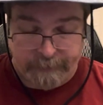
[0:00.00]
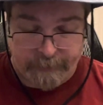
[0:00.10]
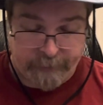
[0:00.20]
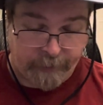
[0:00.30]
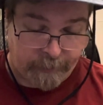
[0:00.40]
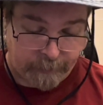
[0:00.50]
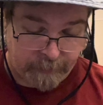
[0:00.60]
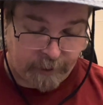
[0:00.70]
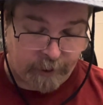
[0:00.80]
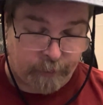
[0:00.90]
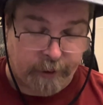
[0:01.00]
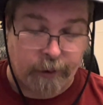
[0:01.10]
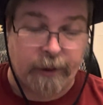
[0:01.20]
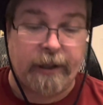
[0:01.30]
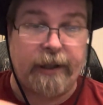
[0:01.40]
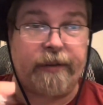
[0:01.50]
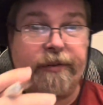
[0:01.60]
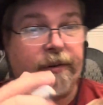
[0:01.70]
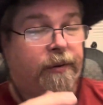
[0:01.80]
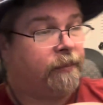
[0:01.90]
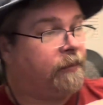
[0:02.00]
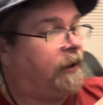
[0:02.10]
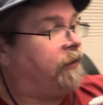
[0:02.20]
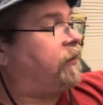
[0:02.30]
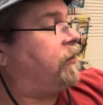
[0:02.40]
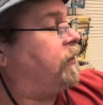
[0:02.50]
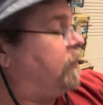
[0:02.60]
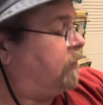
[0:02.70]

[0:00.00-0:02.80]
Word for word: So here we go guys, so let's,